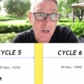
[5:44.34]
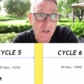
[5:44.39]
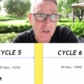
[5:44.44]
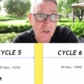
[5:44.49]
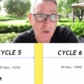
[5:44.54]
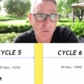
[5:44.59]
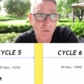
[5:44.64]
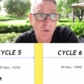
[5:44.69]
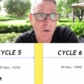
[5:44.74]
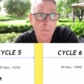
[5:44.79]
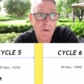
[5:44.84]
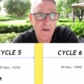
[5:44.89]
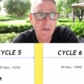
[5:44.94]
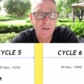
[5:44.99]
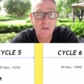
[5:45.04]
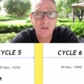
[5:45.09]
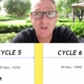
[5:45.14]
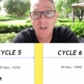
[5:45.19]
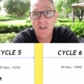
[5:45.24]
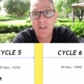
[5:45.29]
So we're about
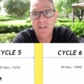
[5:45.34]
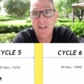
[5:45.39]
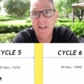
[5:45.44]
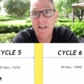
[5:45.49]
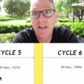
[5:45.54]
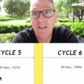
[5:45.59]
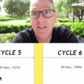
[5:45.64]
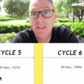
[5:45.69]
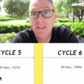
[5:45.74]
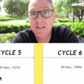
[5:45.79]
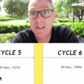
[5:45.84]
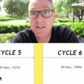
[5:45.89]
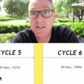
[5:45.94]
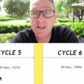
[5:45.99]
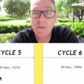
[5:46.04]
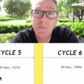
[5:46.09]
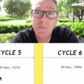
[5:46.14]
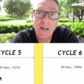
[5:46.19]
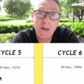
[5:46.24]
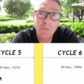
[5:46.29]
to start that. And I think that
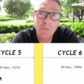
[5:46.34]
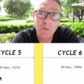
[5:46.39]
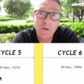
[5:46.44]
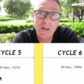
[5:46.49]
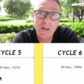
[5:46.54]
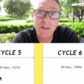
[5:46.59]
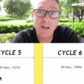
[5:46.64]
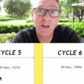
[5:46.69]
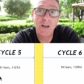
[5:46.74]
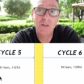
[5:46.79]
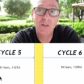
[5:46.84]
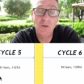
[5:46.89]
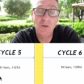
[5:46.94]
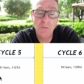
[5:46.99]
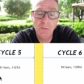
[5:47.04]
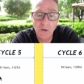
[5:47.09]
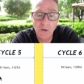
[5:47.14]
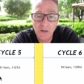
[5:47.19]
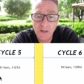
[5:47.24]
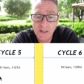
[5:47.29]
sometime around
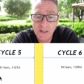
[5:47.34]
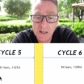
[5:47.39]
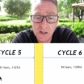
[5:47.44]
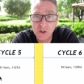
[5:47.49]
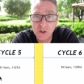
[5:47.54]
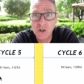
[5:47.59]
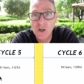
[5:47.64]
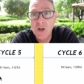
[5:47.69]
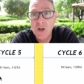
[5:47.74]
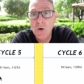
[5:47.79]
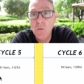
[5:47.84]
October-ish,